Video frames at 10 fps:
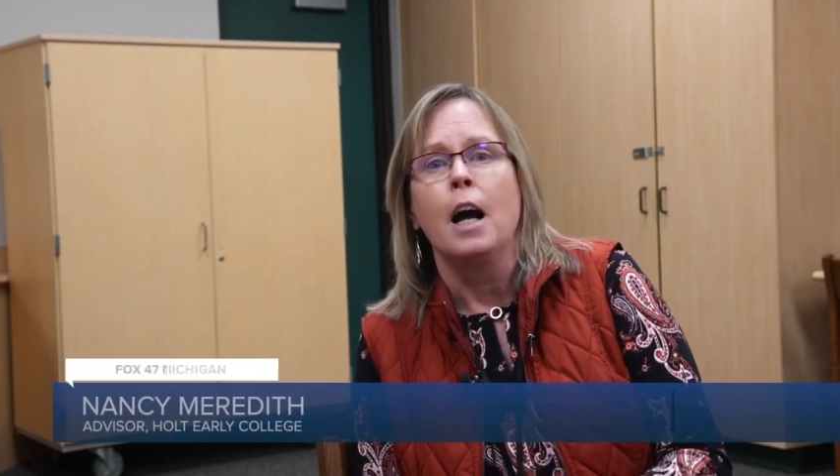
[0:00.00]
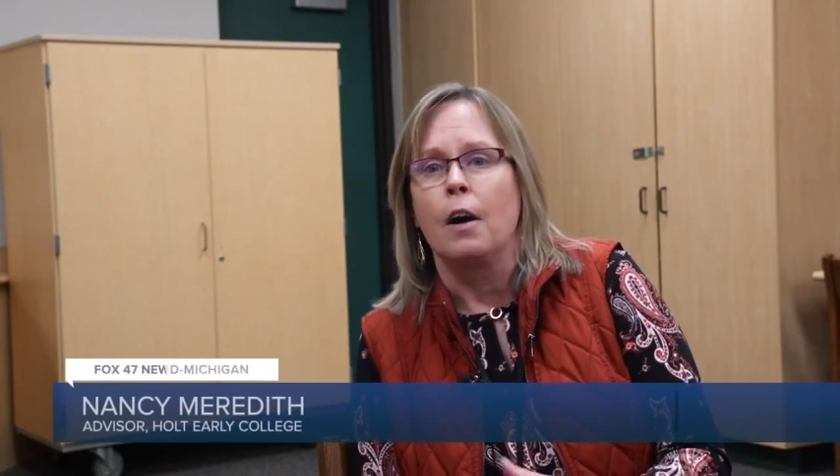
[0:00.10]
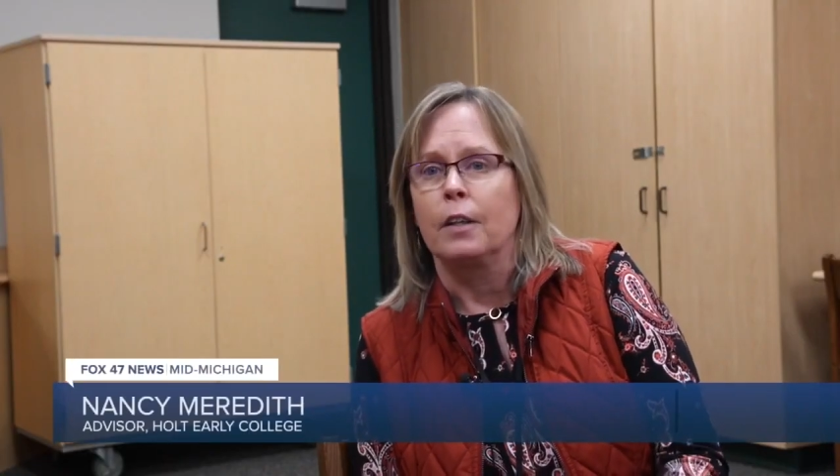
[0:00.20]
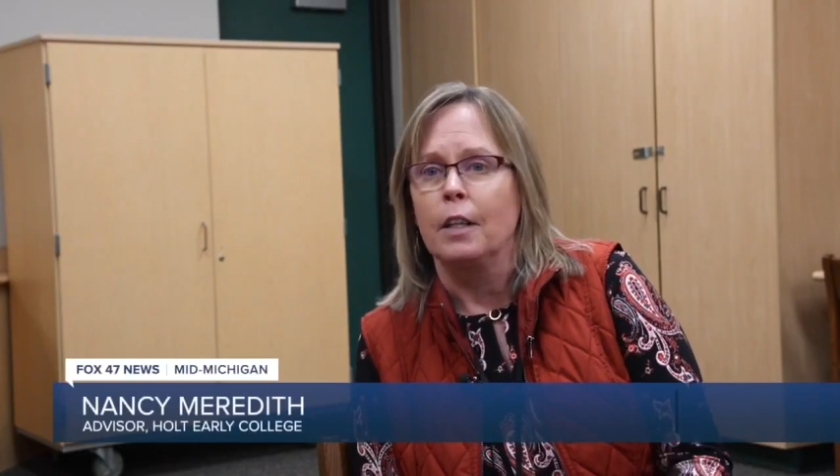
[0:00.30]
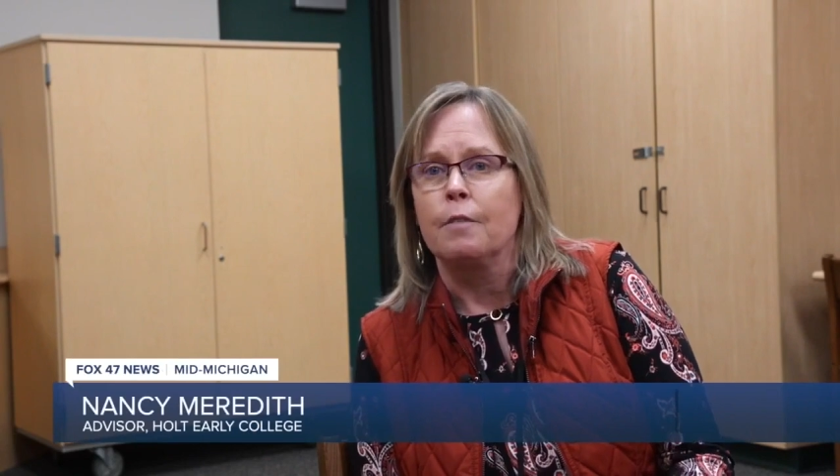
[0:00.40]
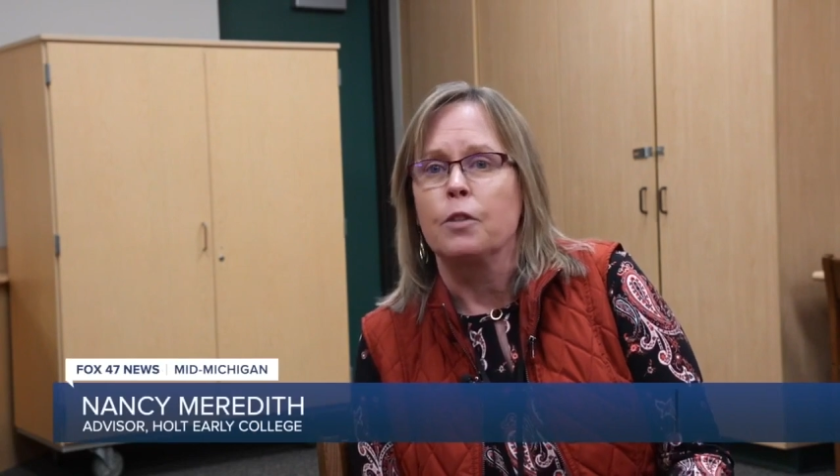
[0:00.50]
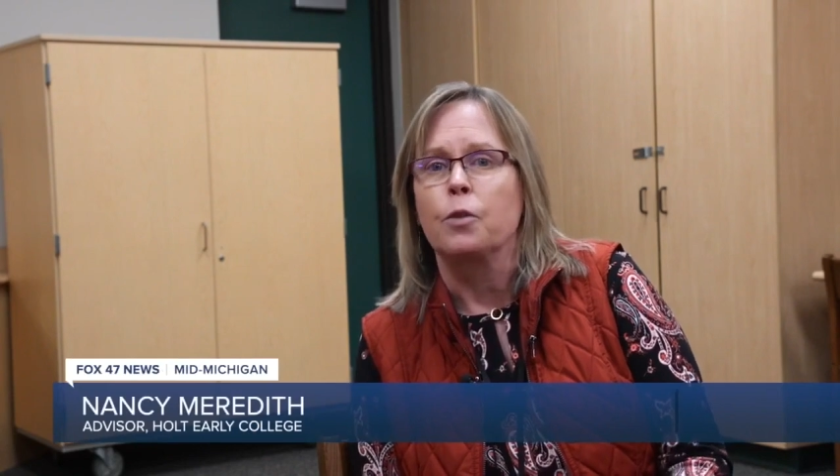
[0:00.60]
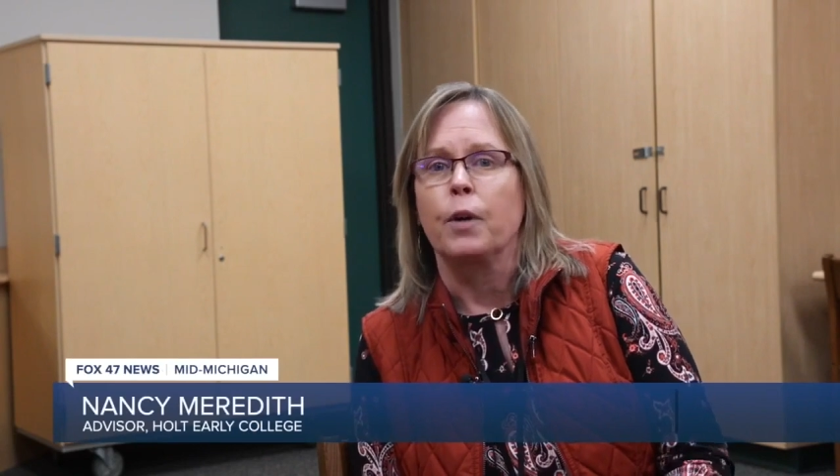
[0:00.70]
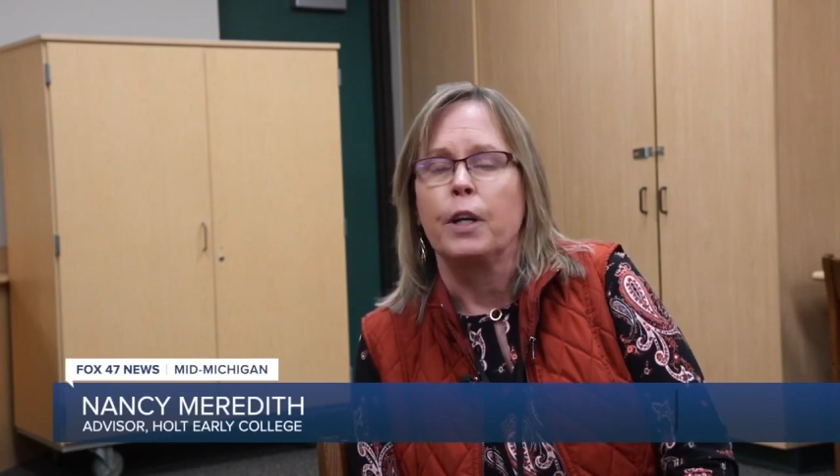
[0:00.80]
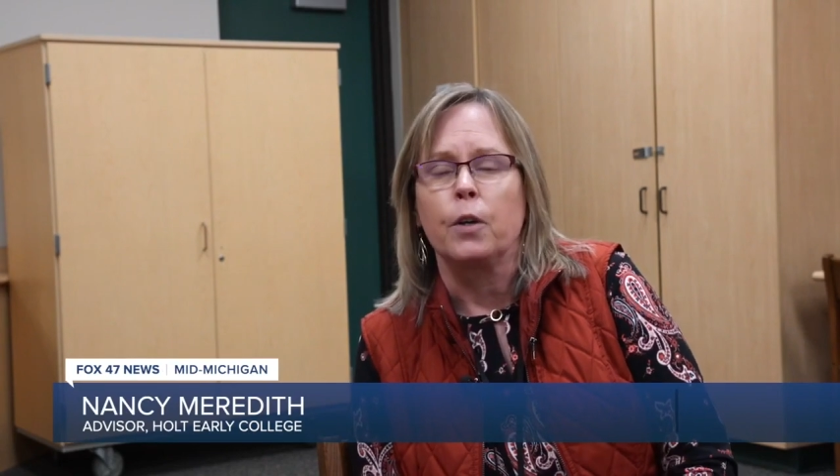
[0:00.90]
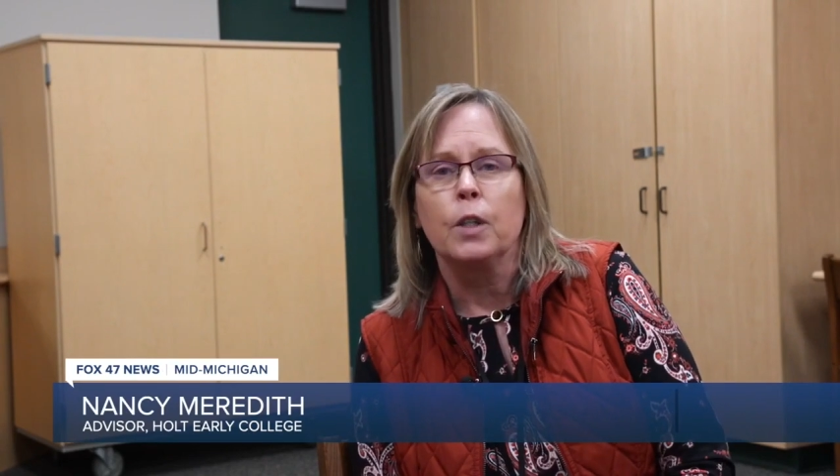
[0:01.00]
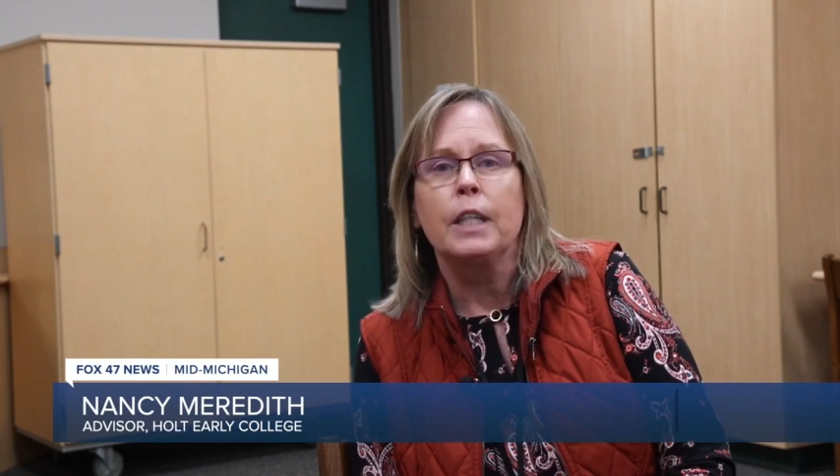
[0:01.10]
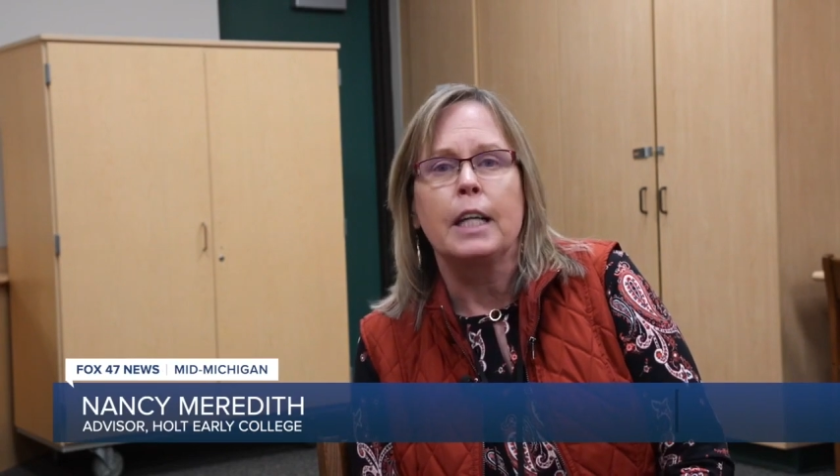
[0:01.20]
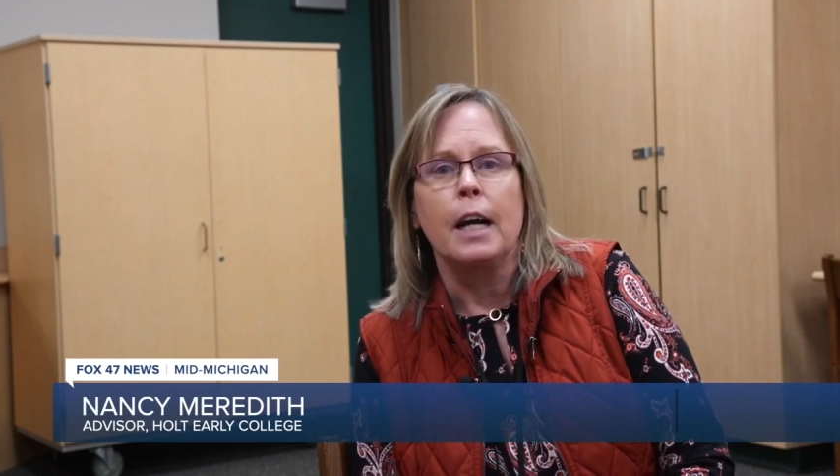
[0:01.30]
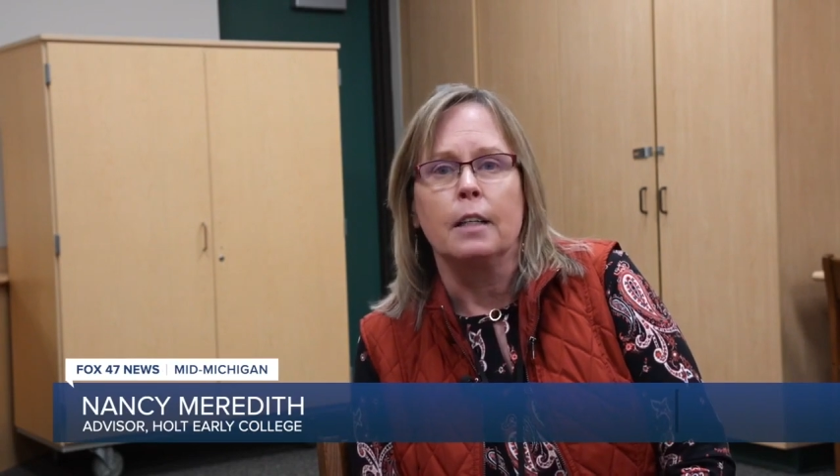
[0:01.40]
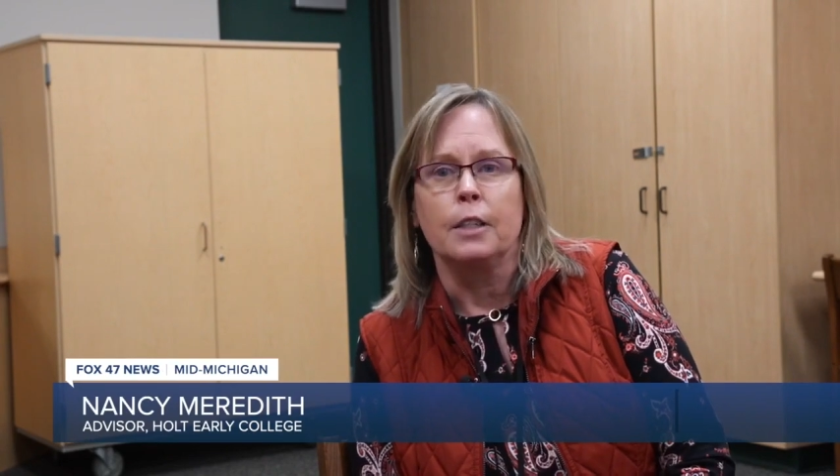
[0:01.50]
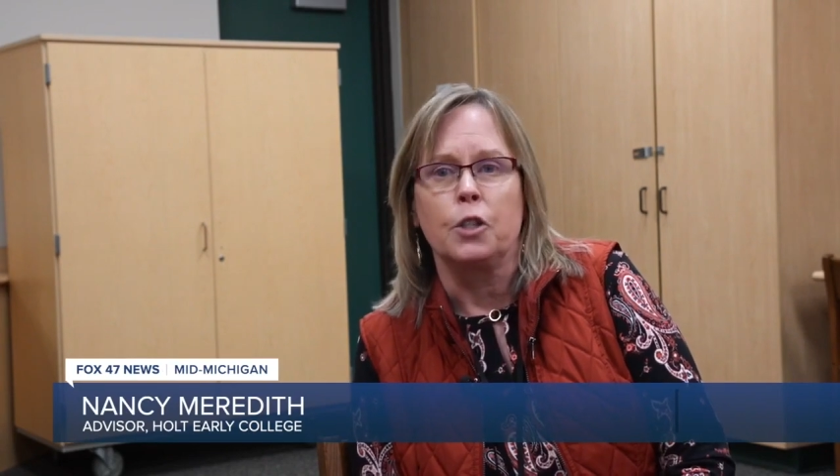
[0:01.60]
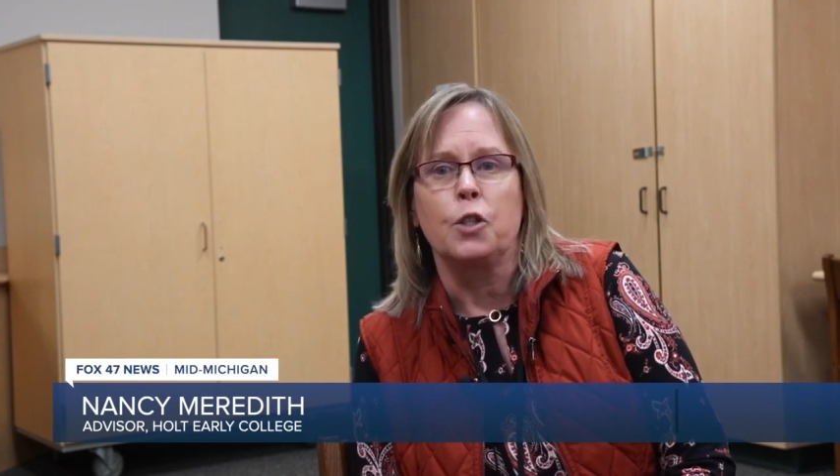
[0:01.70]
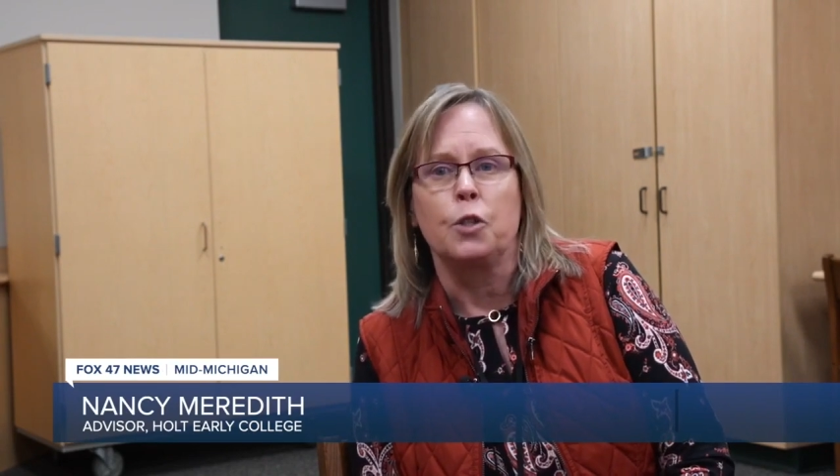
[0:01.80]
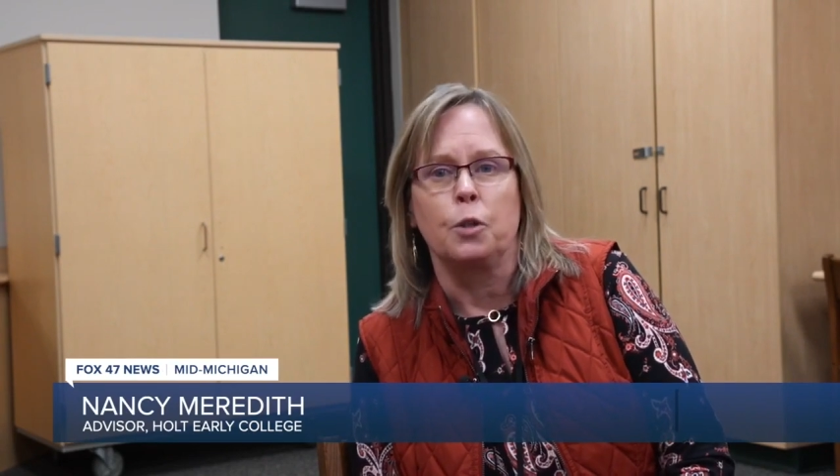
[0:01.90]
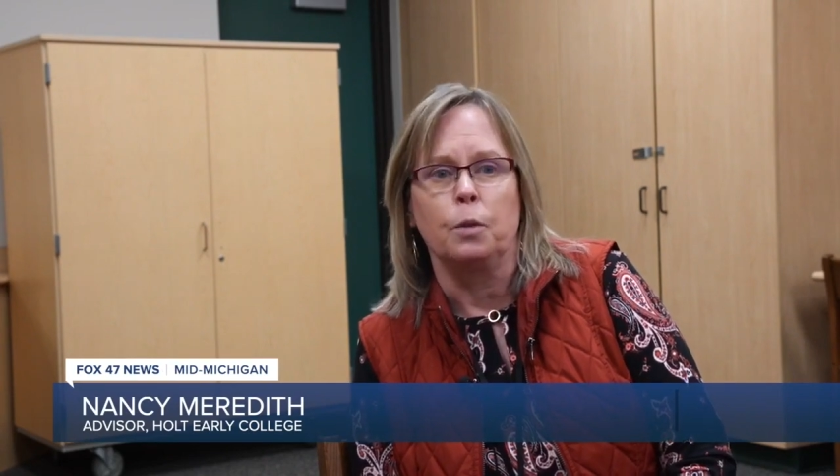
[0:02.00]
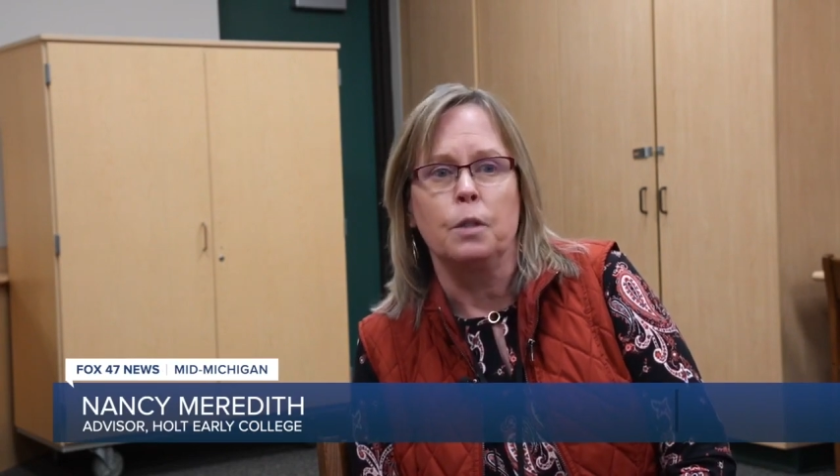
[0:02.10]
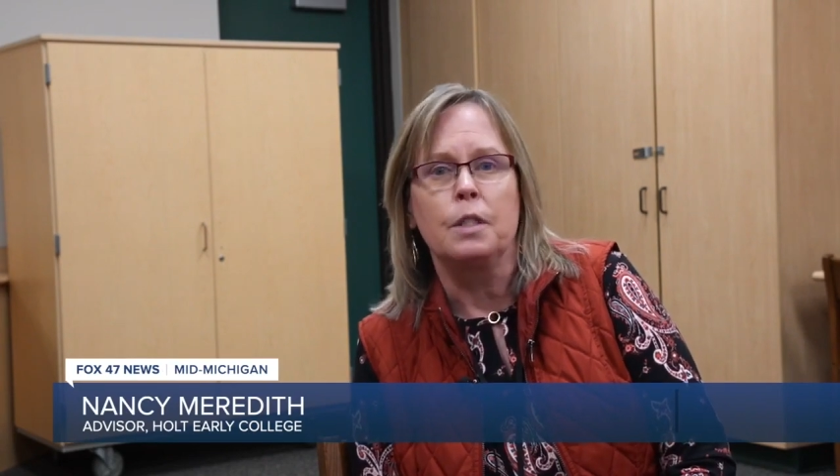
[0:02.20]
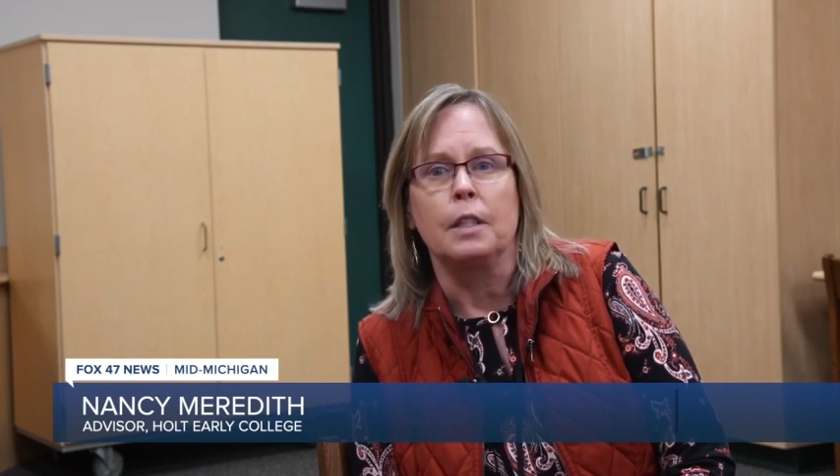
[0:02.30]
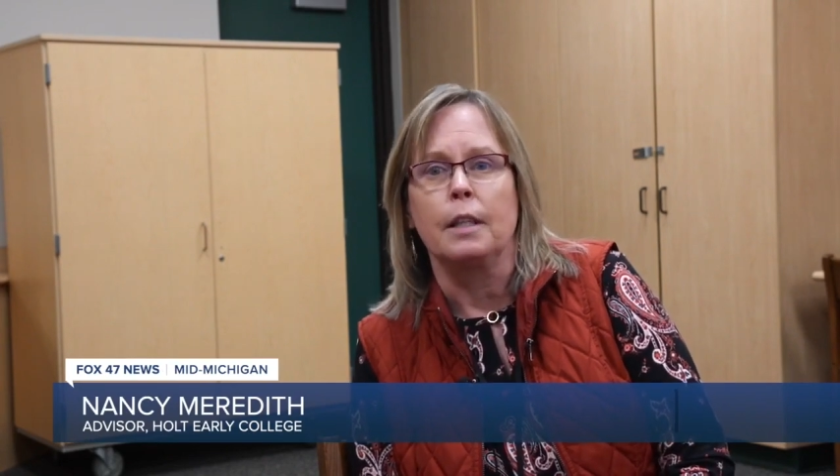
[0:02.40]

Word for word: our 11th grade early college students,